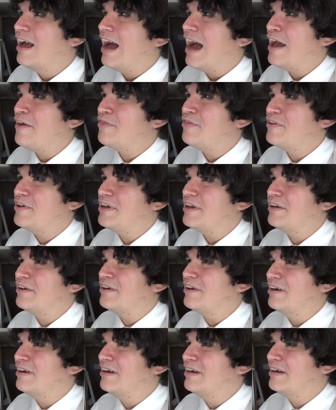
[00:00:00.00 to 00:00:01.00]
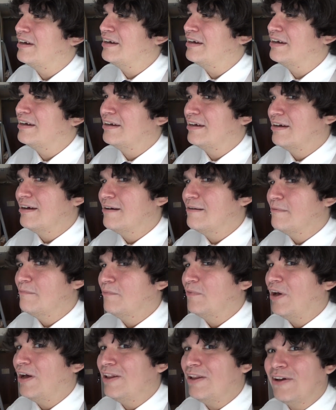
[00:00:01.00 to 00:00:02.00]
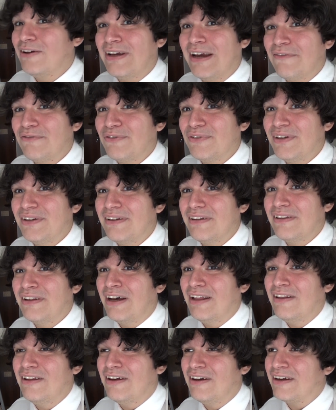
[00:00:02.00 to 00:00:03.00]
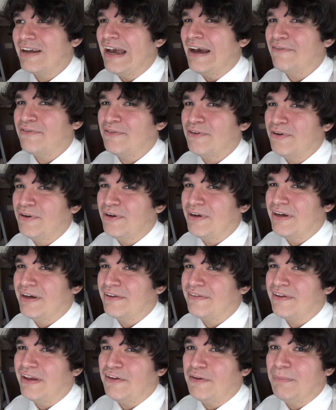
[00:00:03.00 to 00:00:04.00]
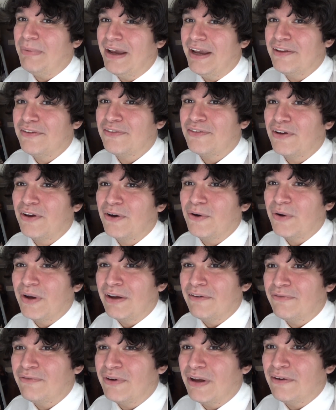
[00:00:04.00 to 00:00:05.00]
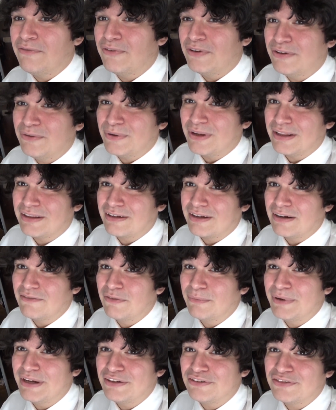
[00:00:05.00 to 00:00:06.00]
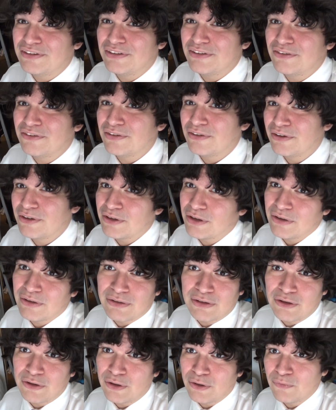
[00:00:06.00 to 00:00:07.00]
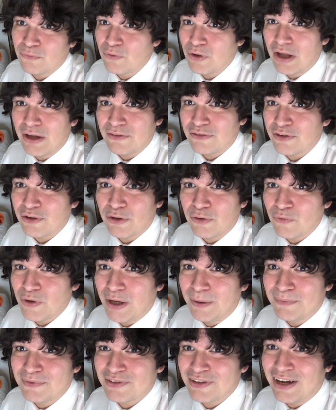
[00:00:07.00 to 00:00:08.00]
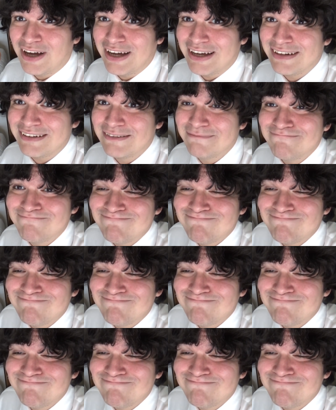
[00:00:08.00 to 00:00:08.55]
I think uh, not long after that, not long after uh, San Japan. So if if we do get the confirmation to go to to go to RealmsCon,